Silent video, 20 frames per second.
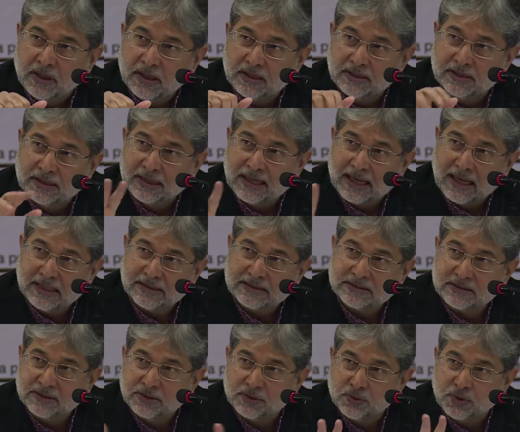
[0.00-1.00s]
in the
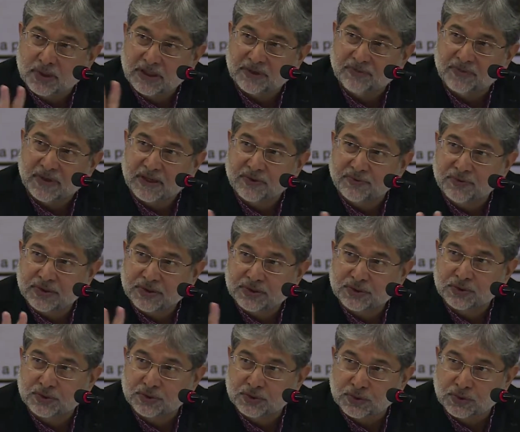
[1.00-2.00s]
last 25
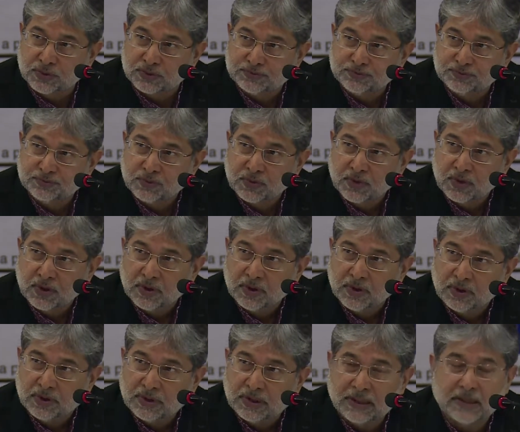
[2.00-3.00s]
years or so,
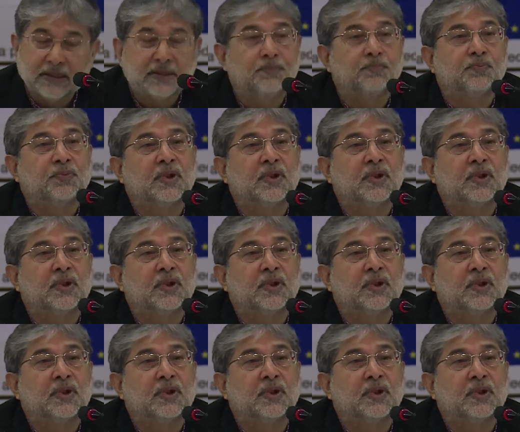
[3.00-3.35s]
right,